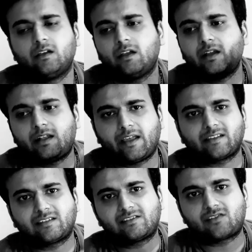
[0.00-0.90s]
he
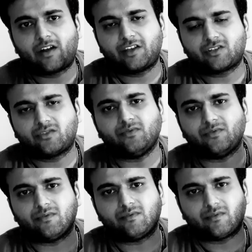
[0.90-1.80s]
takes his
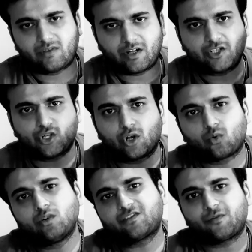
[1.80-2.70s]
traditional
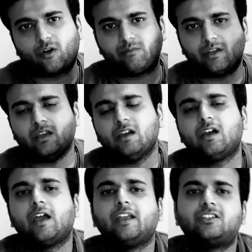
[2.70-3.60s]
roots from the
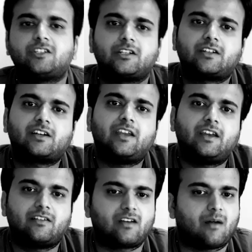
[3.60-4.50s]
ancient
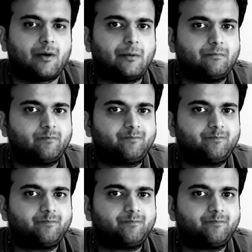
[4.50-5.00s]
Greek drama.